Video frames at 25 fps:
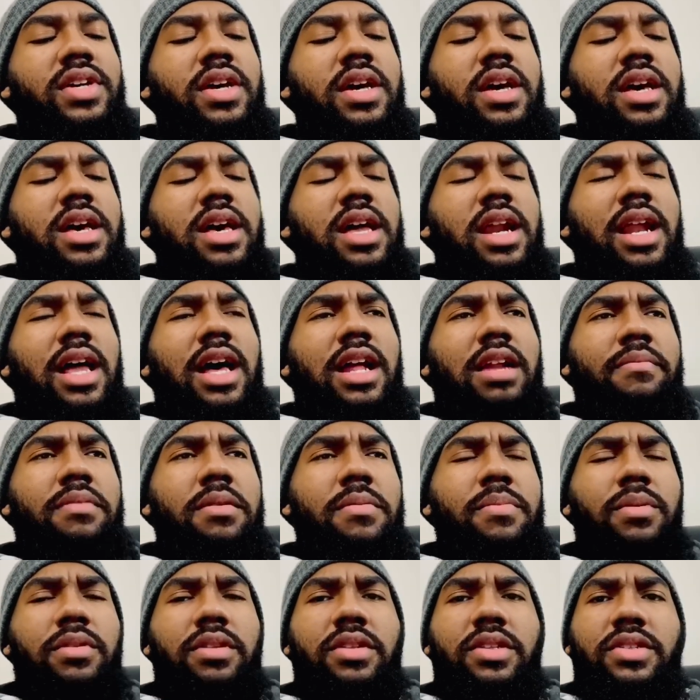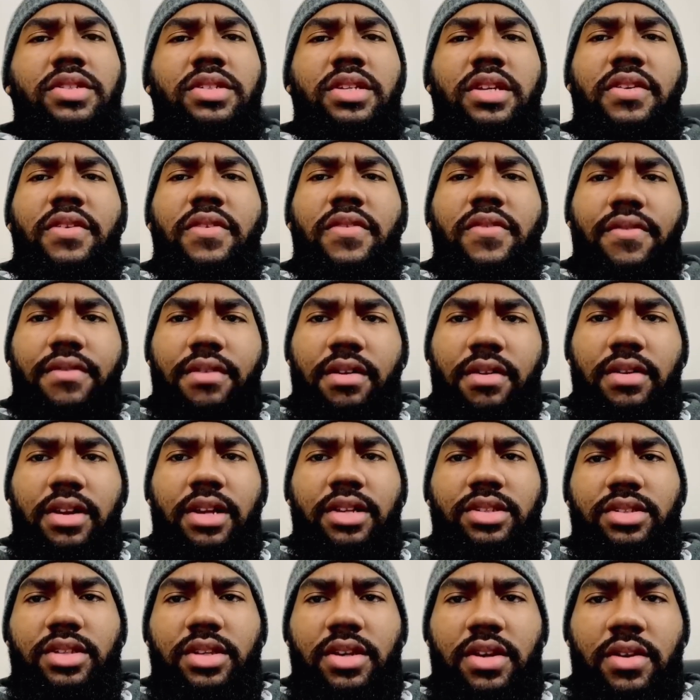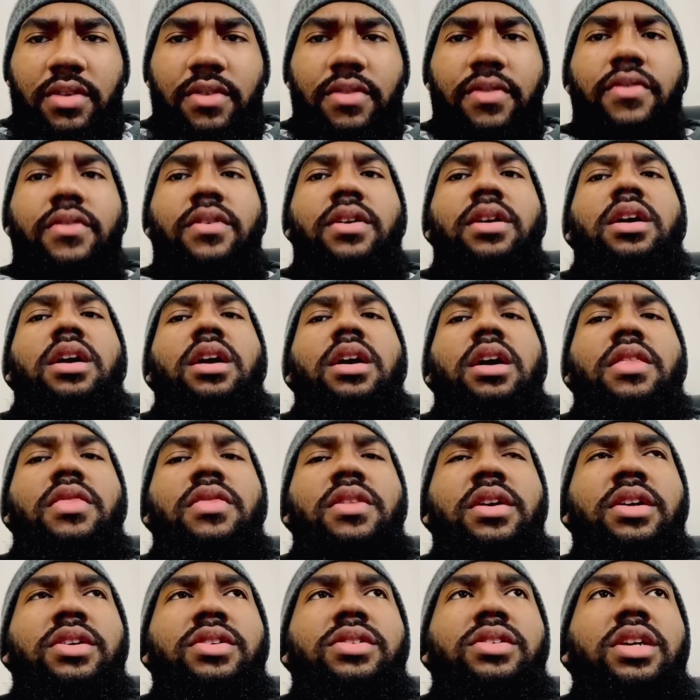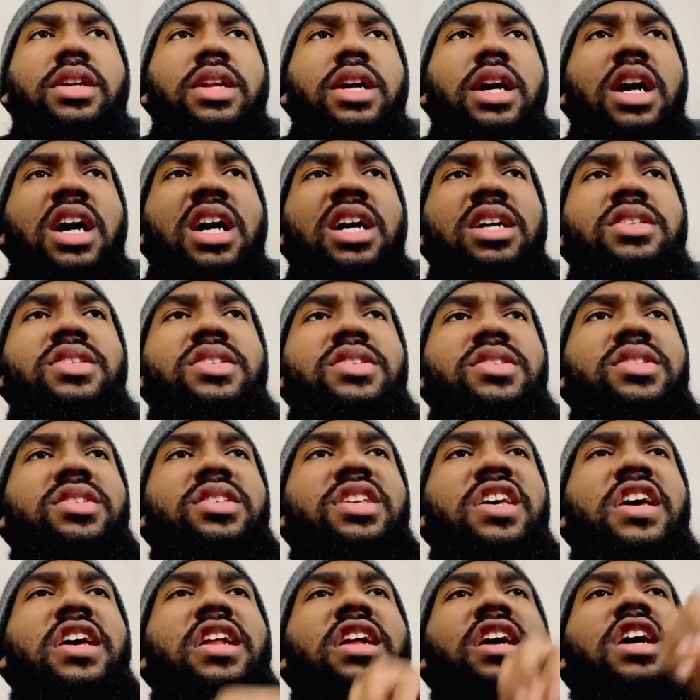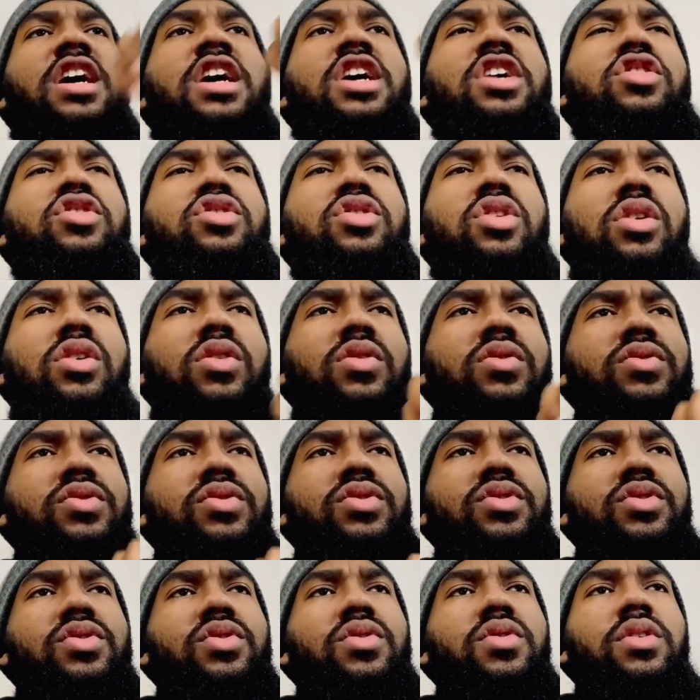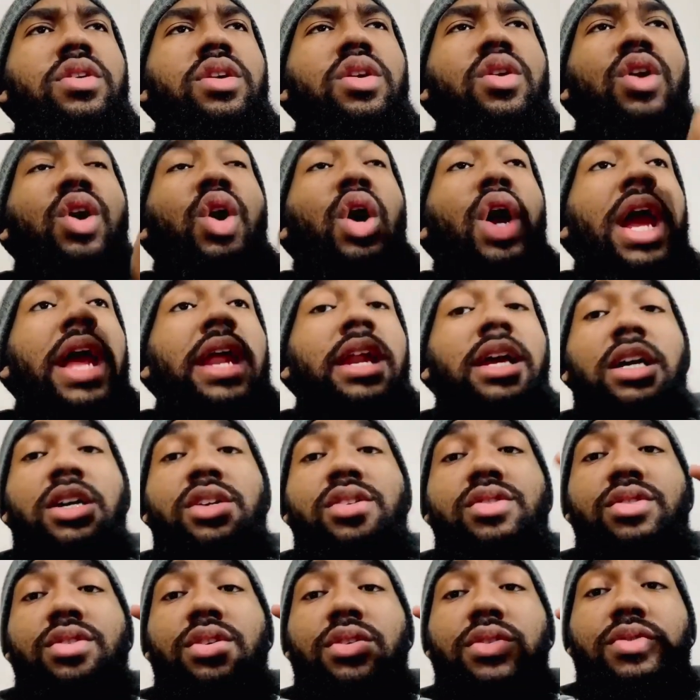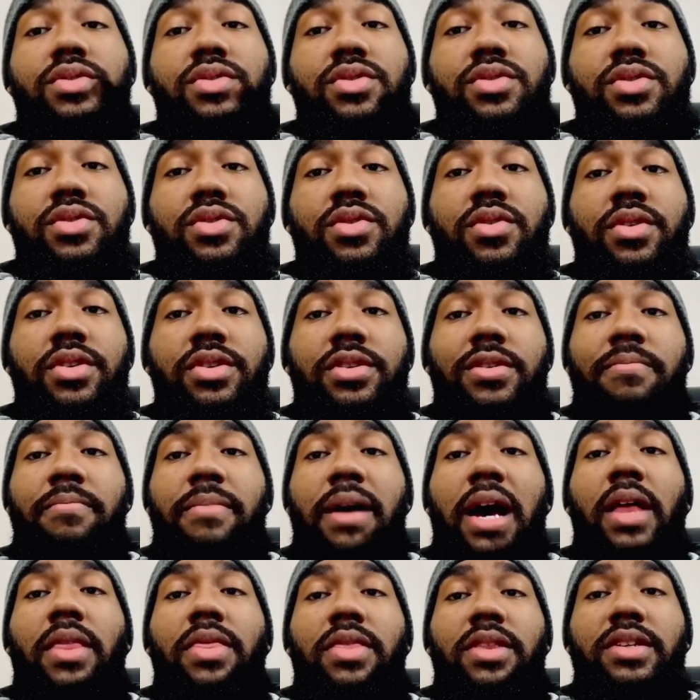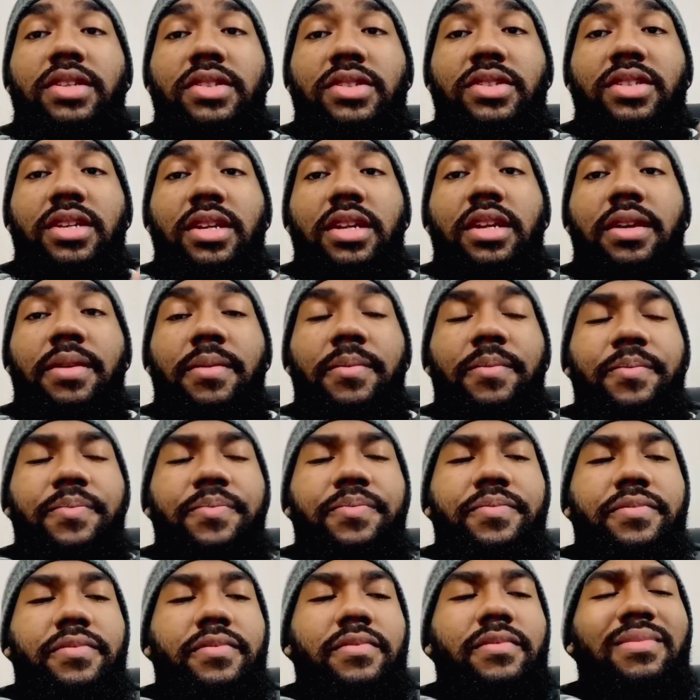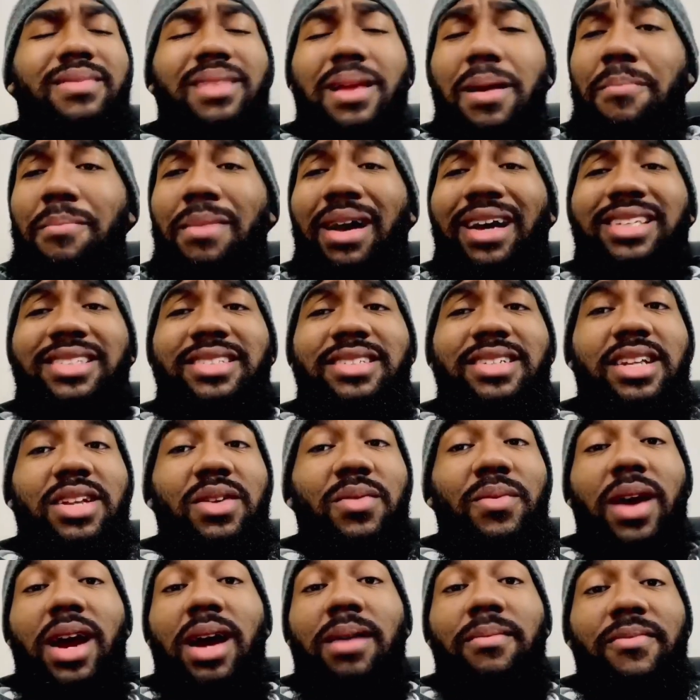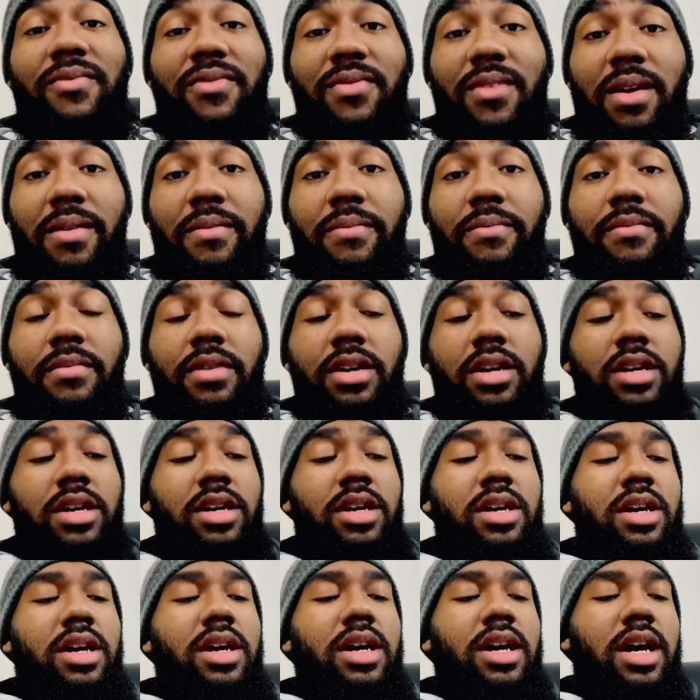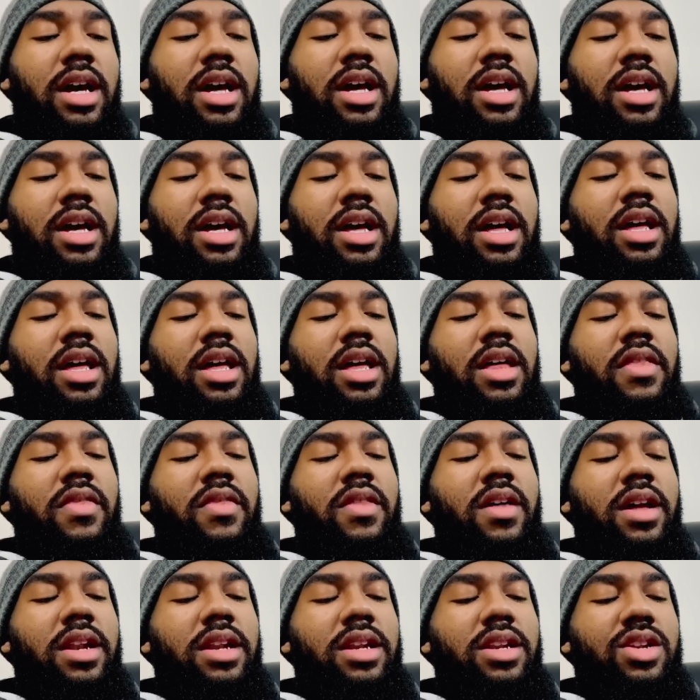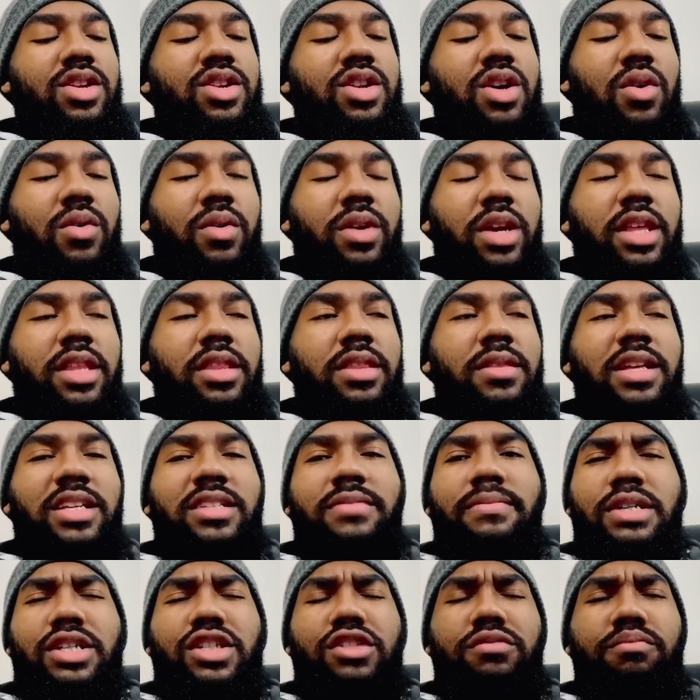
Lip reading: And a lot of people in the city feel as if there's an unsaid, untold story and untold stories about this city, my city where I'm from, that don't get as much